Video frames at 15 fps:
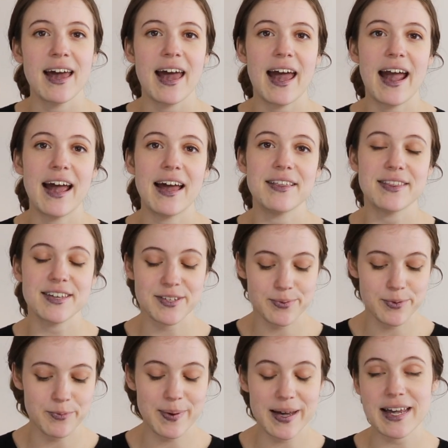And this
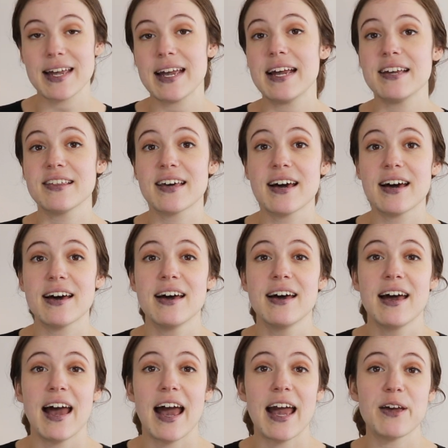would be either
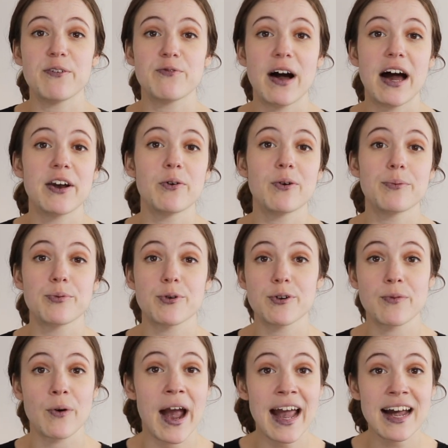a final
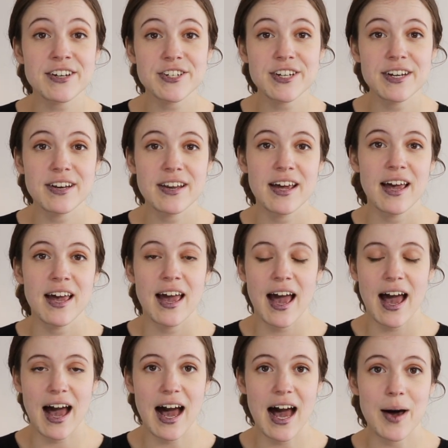approval action,
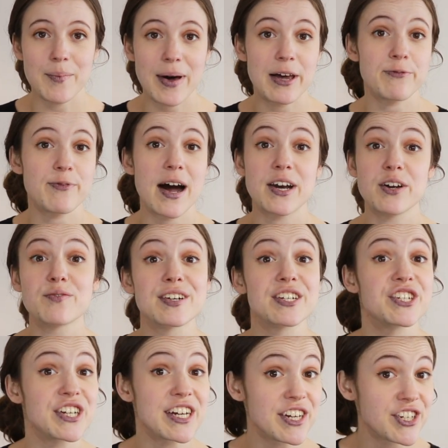um, a final
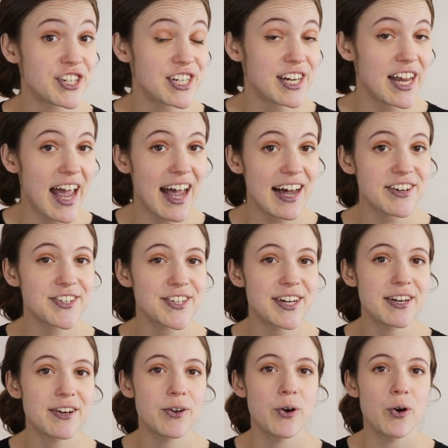rejection
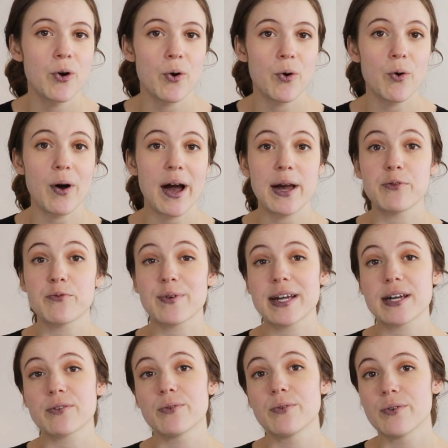action, or a
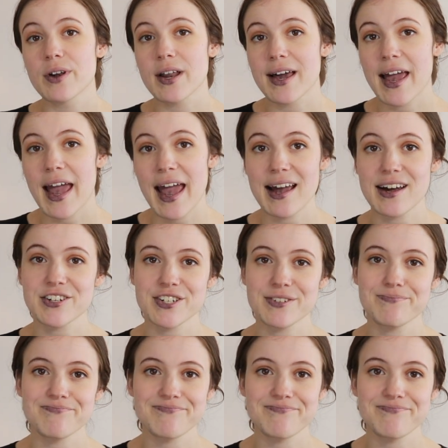recall action.